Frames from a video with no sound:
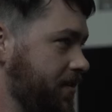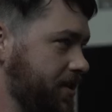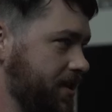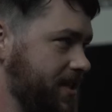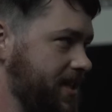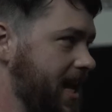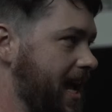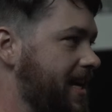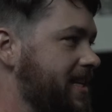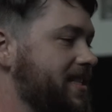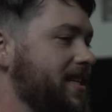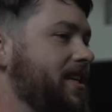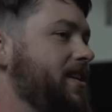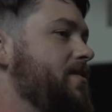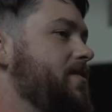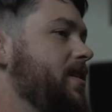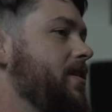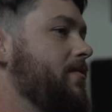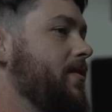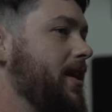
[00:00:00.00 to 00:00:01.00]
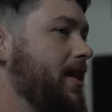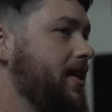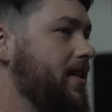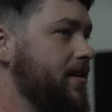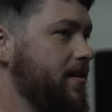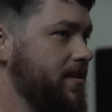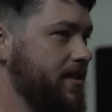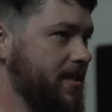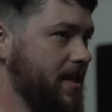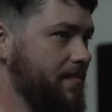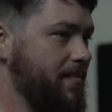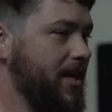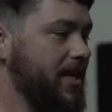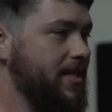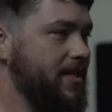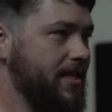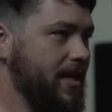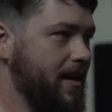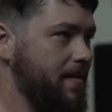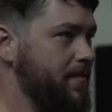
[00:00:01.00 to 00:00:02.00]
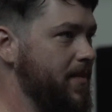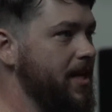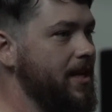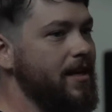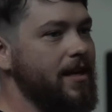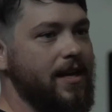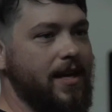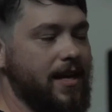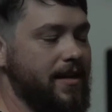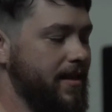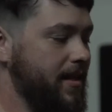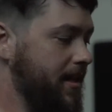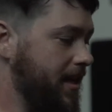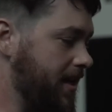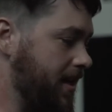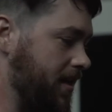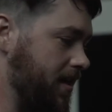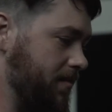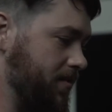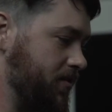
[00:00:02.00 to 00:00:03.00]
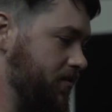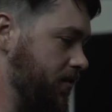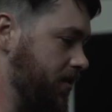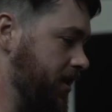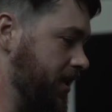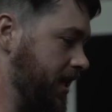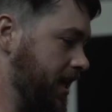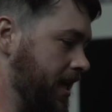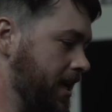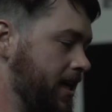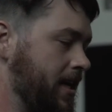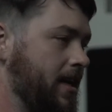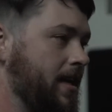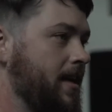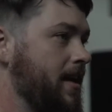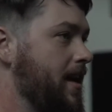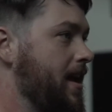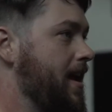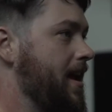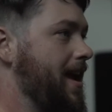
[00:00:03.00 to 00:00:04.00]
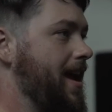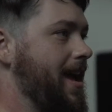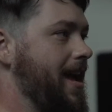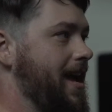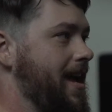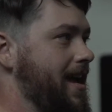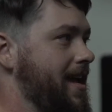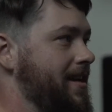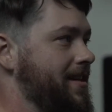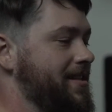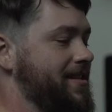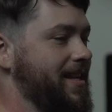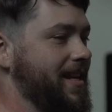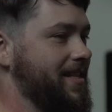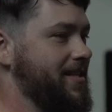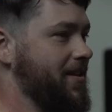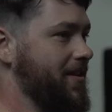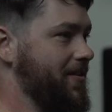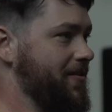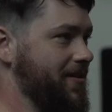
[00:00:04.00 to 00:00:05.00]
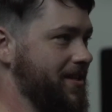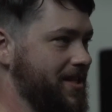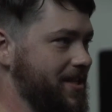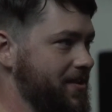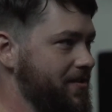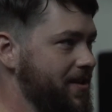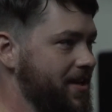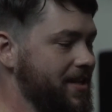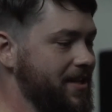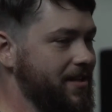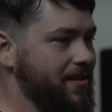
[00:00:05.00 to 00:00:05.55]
You just execute it, right? You step by step, and the data comes rolling in, and that's all there is to it.